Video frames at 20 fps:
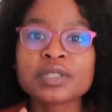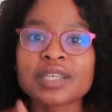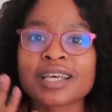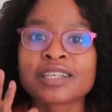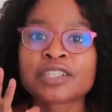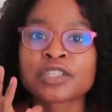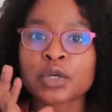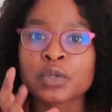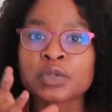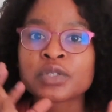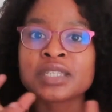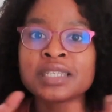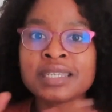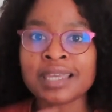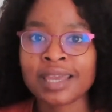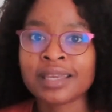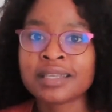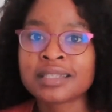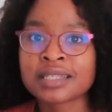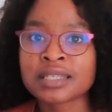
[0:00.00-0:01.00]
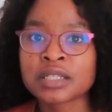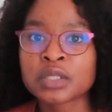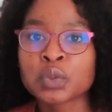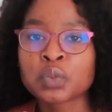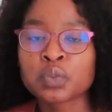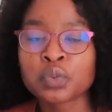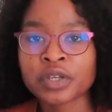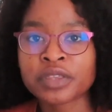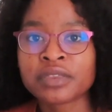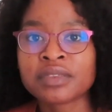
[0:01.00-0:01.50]
associate
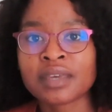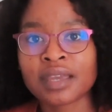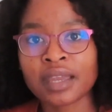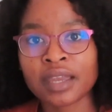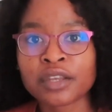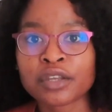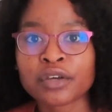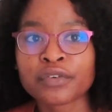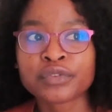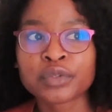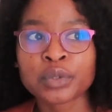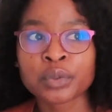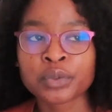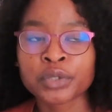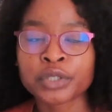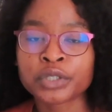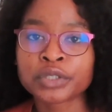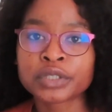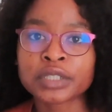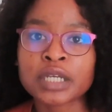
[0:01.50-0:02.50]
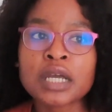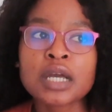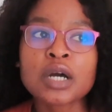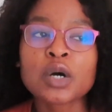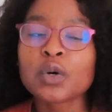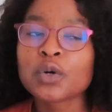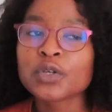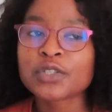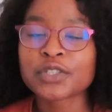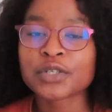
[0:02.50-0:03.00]
associated with the end of the world.
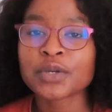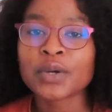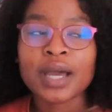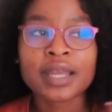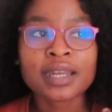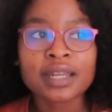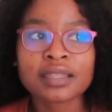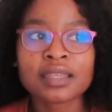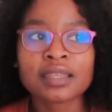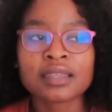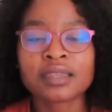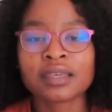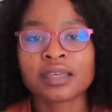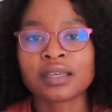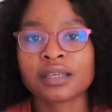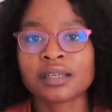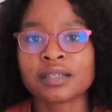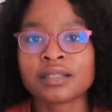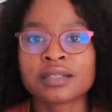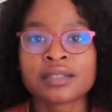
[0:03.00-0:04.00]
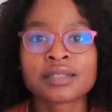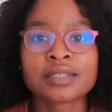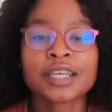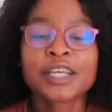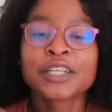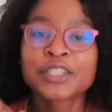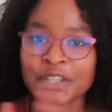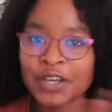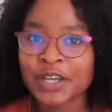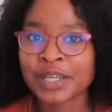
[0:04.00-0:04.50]
Also, another thing is,
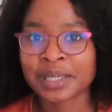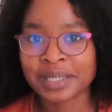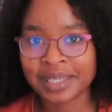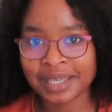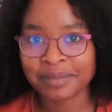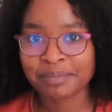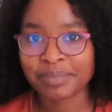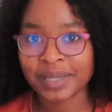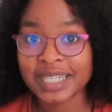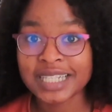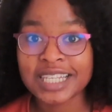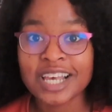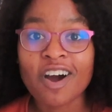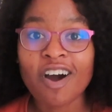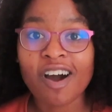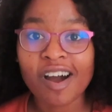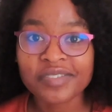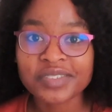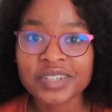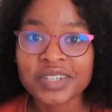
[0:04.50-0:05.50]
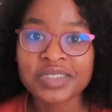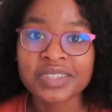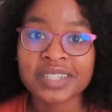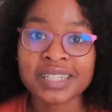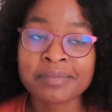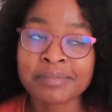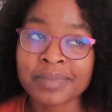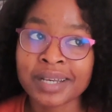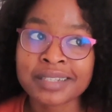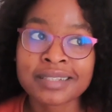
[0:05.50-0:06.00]
it's gonna get better. After
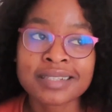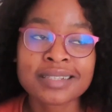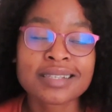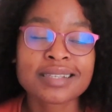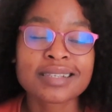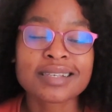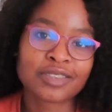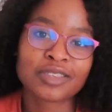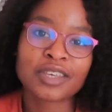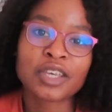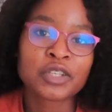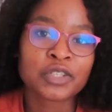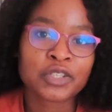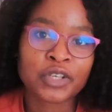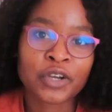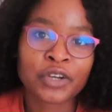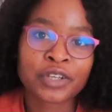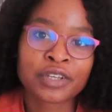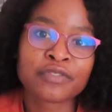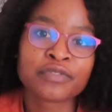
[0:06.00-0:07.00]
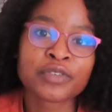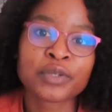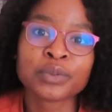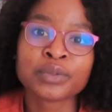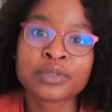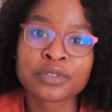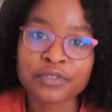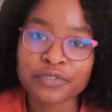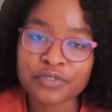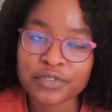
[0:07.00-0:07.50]
3 months, things are gonna feel
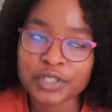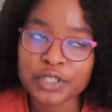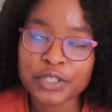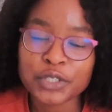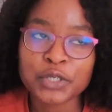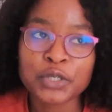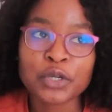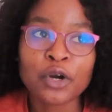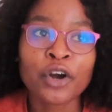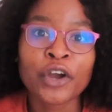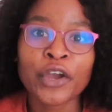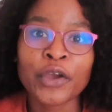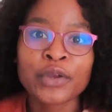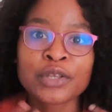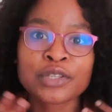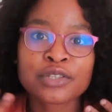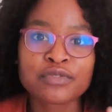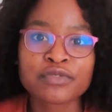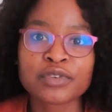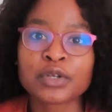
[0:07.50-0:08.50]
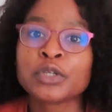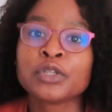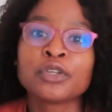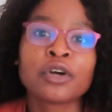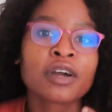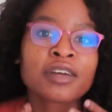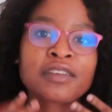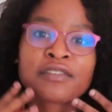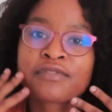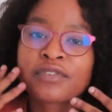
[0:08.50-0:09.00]
different. You're
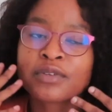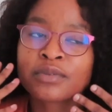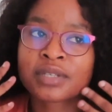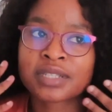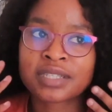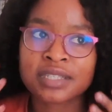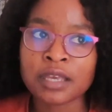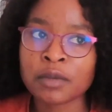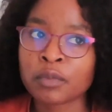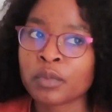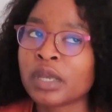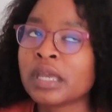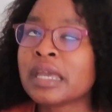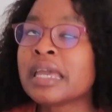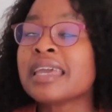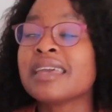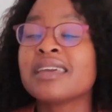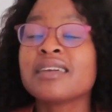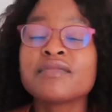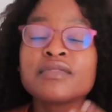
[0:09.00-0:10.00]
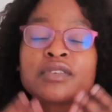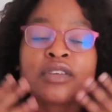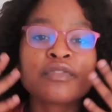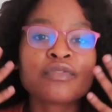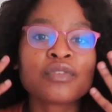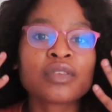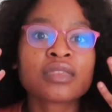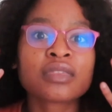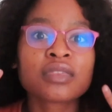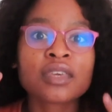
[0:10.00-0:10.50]
not gonna feel the same way. Even
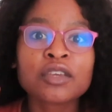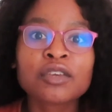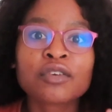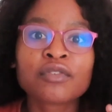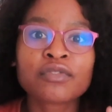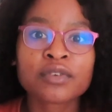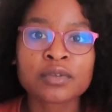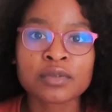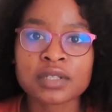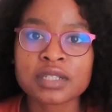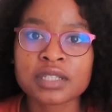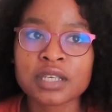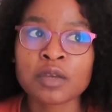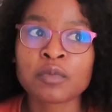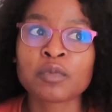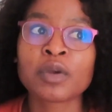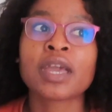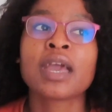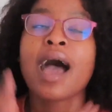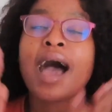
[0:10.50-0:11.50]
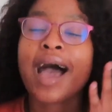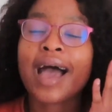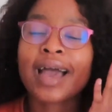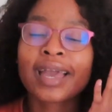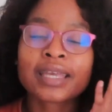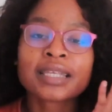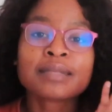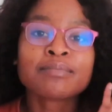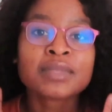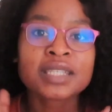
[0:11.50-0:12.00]
if you think you feel the same way, I
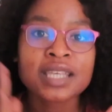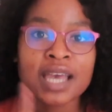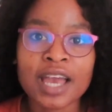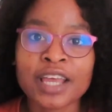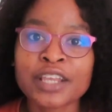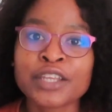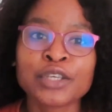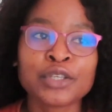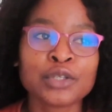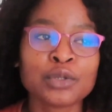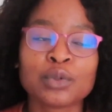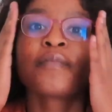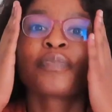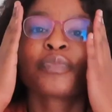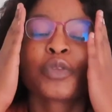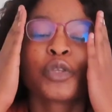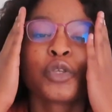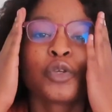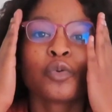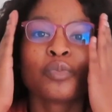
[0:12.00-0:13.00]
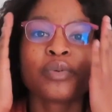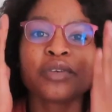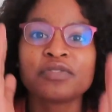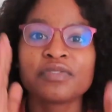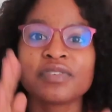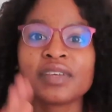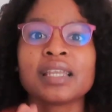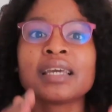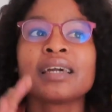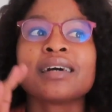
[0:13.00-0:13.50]
am telling you, you'll be
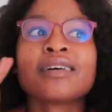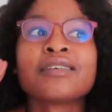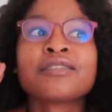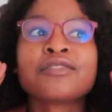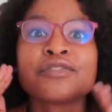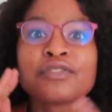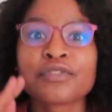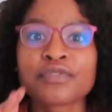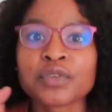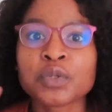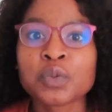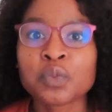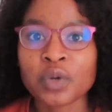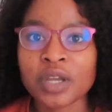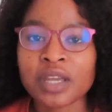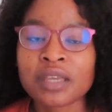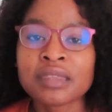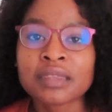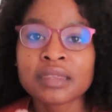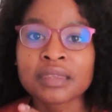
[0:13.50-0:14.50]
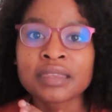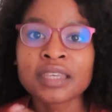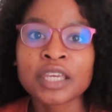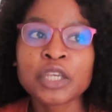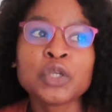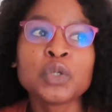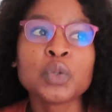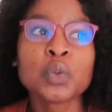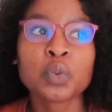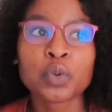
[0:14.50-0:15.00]
feeling a different way
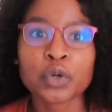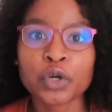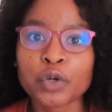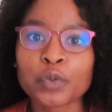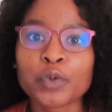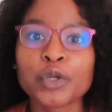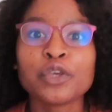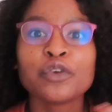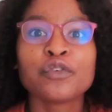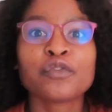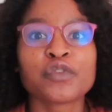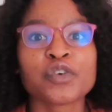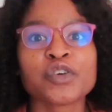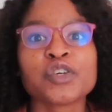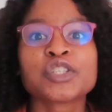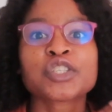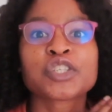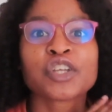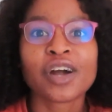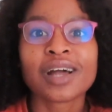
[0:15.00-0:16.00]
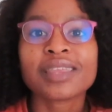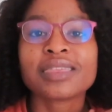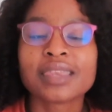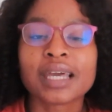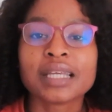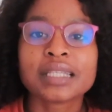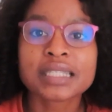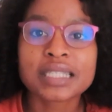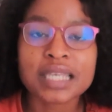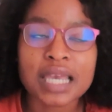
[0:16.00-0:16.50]
than you were when you first got
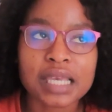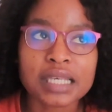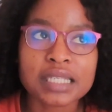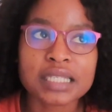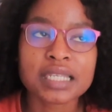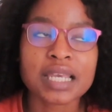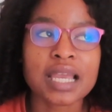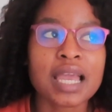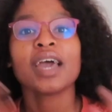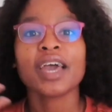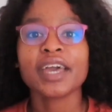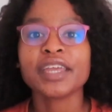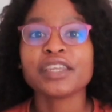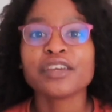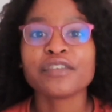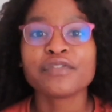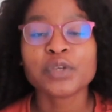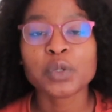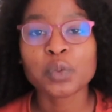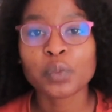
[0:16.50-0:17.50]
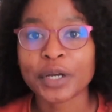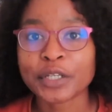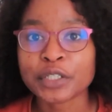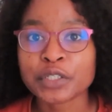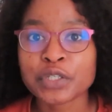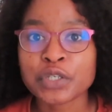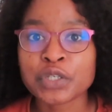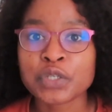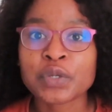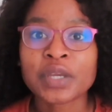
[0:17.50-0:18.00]
that text. And if you want
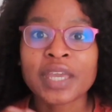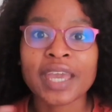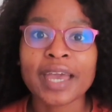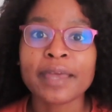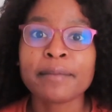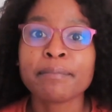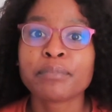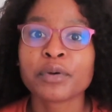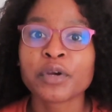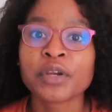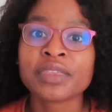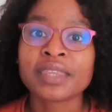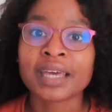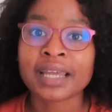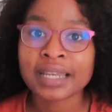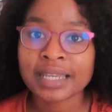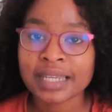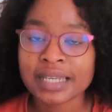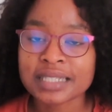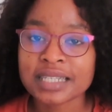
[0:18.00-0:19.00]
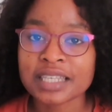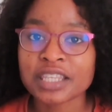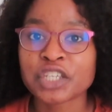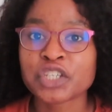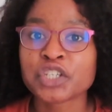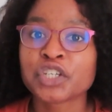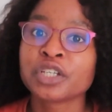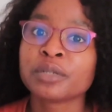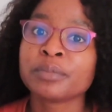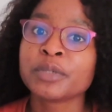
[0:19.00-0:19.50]
to, you can burn that letter that
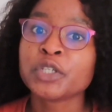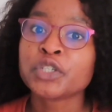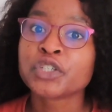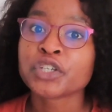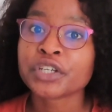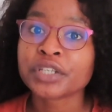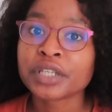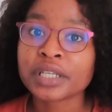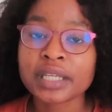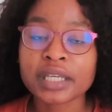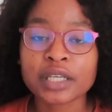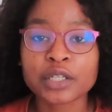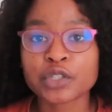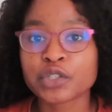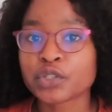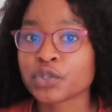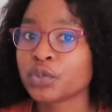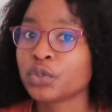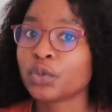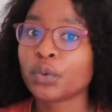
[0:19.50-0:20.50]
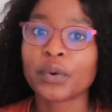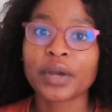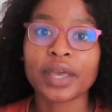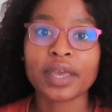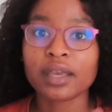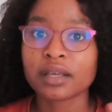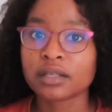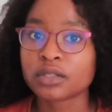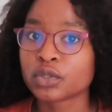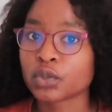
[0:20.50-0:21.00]
you're gonna be journaling to your
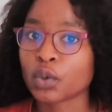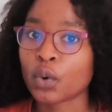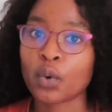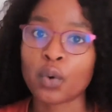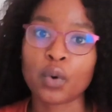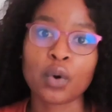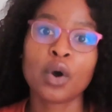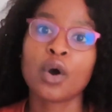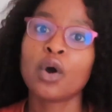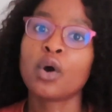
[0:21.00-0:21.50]
ex or